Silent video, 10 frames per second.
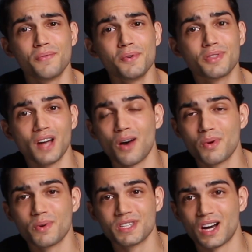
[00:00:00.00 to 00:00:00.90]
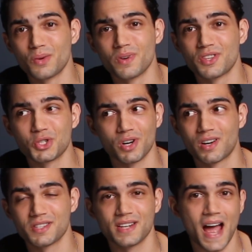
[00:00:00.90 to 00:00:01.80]
if you thought we were done with
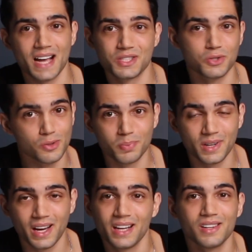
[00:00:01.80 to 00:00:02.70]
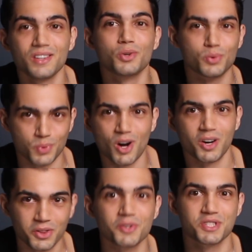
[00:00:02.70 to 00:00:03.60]
shortcuts and hacks to duplicate, you're
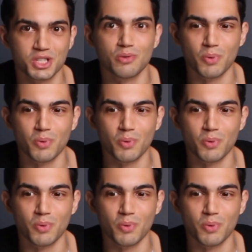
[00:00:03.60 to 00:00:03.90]
wrong. There's still